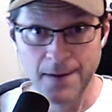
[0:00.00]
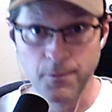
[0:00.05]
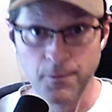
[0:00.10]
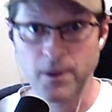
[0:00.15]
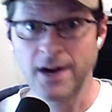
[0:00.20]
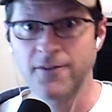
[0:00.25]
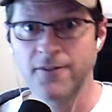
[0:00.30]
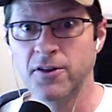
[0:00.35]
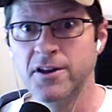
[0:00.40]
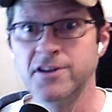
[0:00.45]

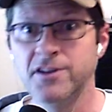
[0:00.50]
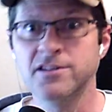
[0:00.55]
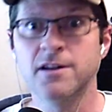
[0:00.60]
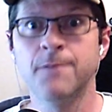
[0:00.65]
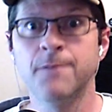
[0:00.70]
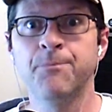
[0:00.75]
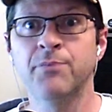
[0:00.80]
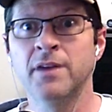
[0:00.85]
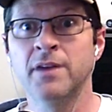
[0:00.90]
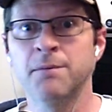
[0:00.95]
Whenever there's
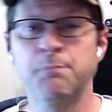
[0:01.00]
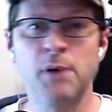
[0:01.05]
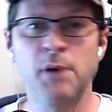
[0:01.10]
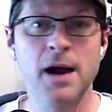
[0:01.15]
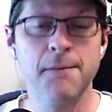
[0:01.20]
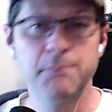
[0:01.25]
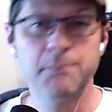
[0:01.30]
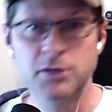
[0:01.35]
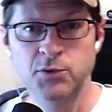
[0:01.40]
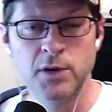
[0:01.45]
a
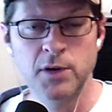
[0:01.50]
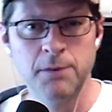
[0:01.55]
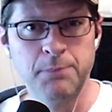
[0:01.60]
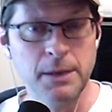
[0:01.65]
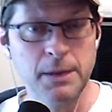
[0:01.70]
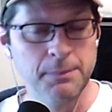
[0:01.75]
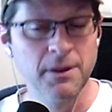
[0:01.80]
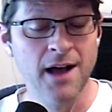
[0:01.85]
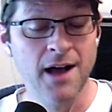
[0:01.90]
problem between people,